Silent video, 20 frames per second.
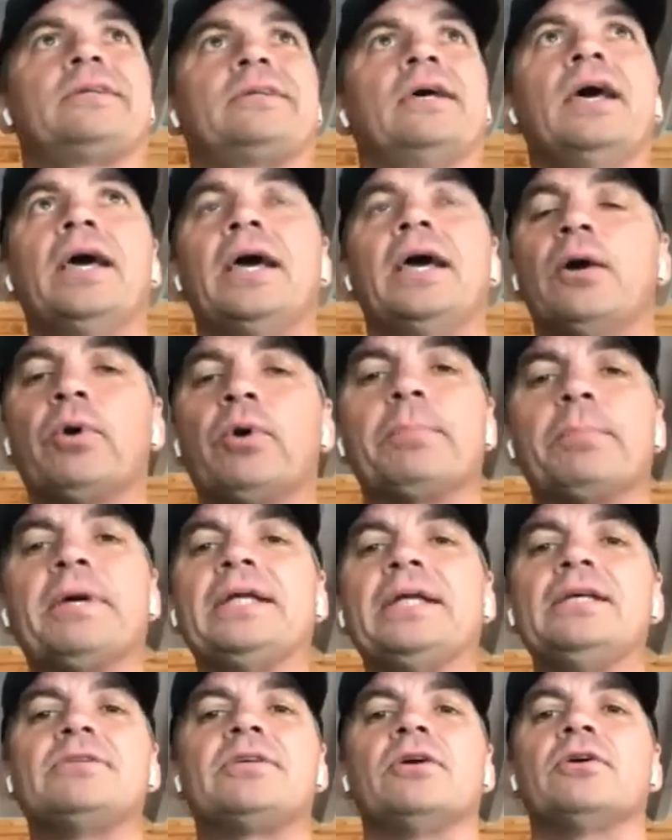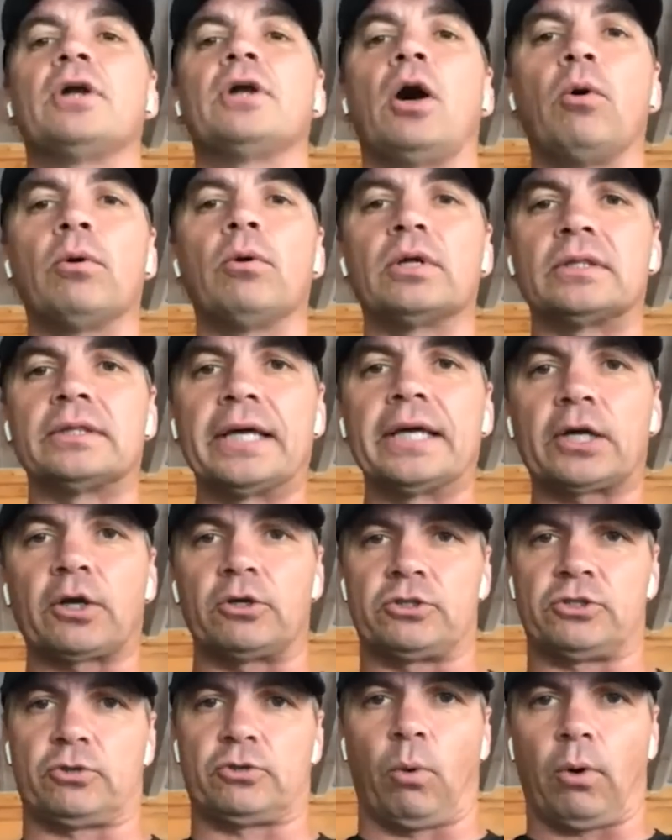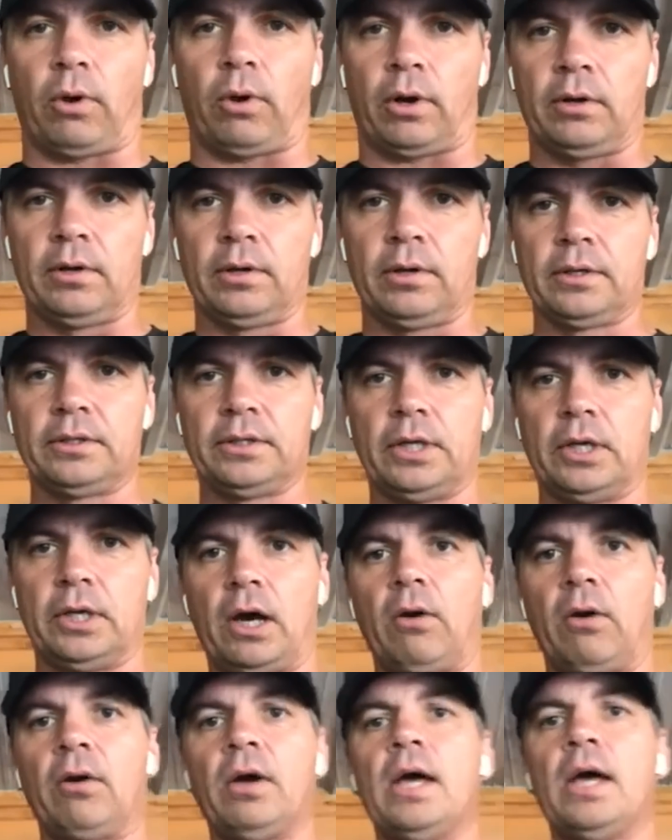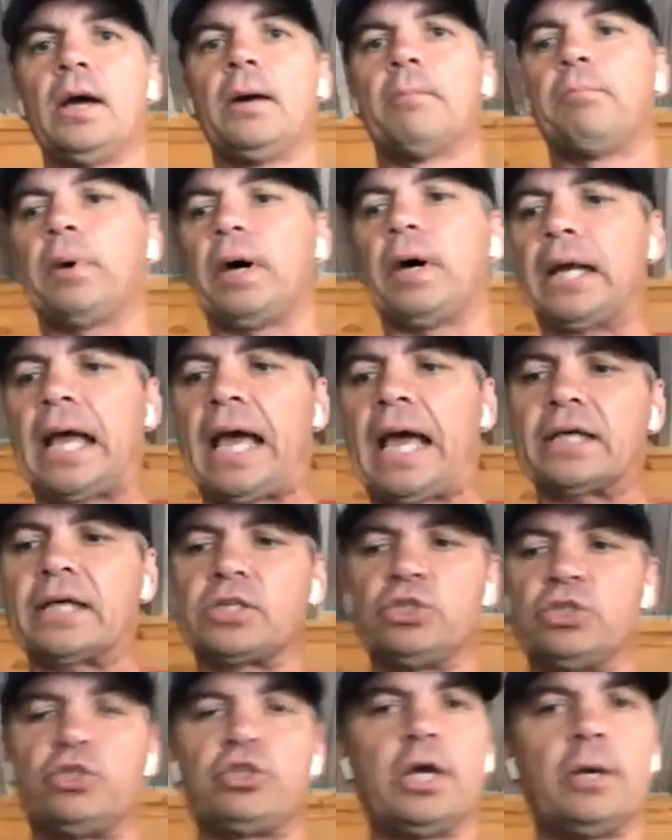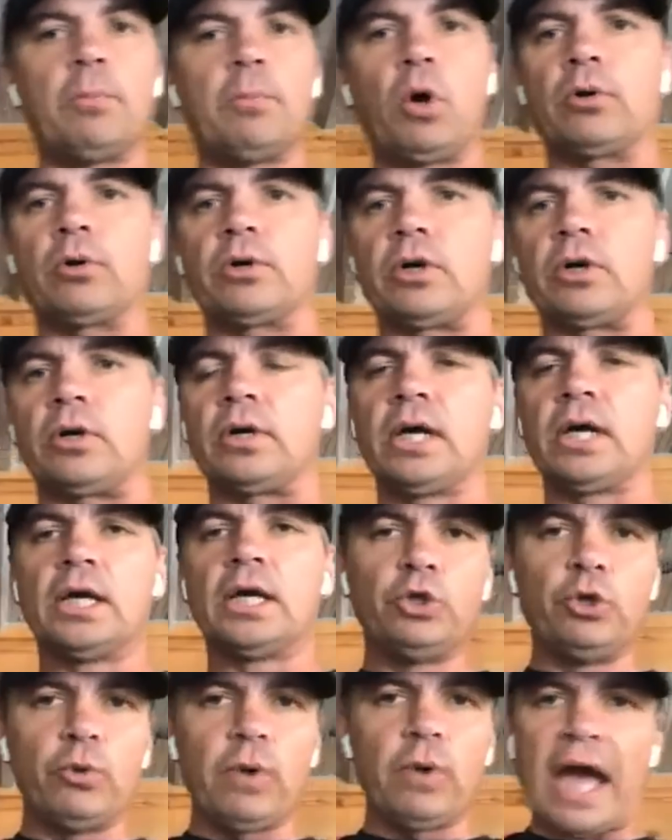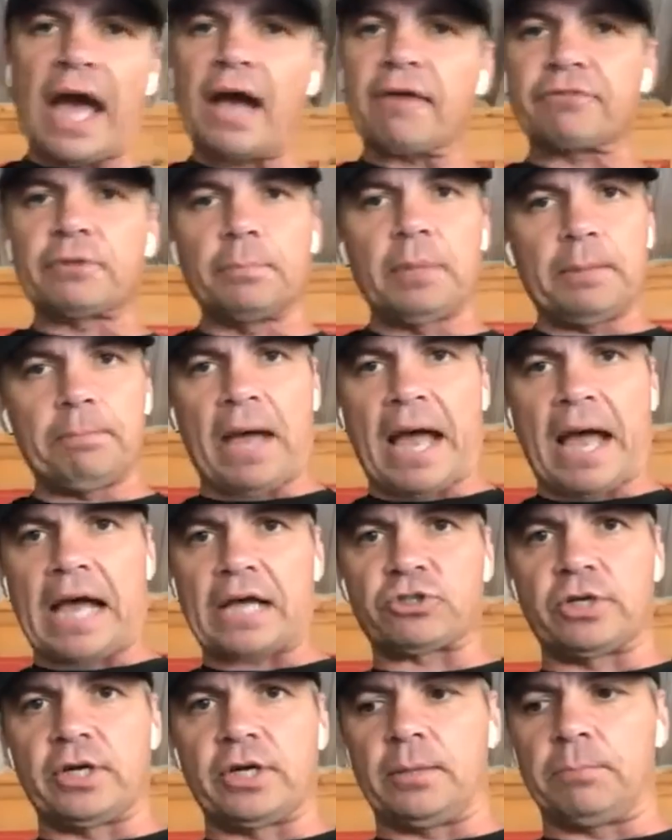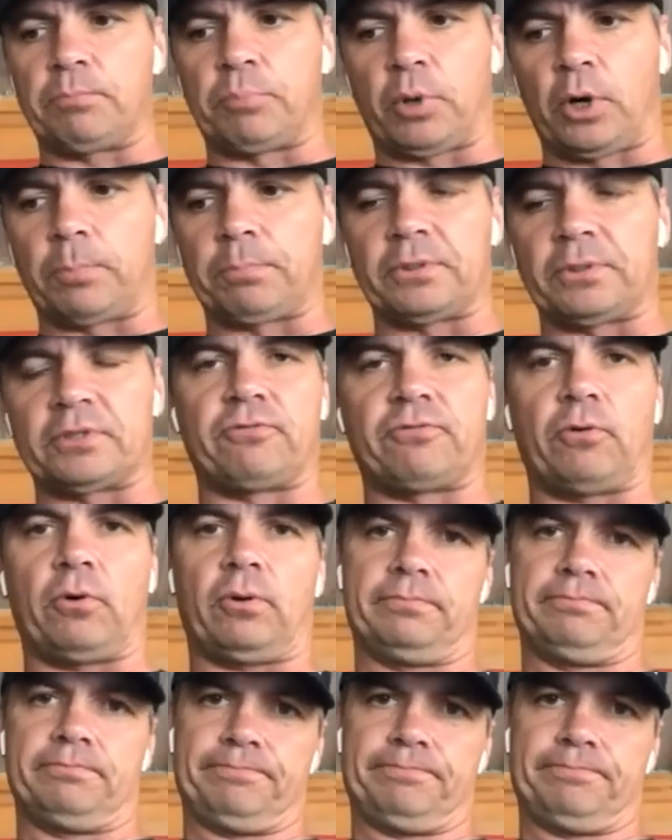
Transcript: it would have been easier to own a liquor store, you know? But as a gym owner, you have to be passionate and purposeful.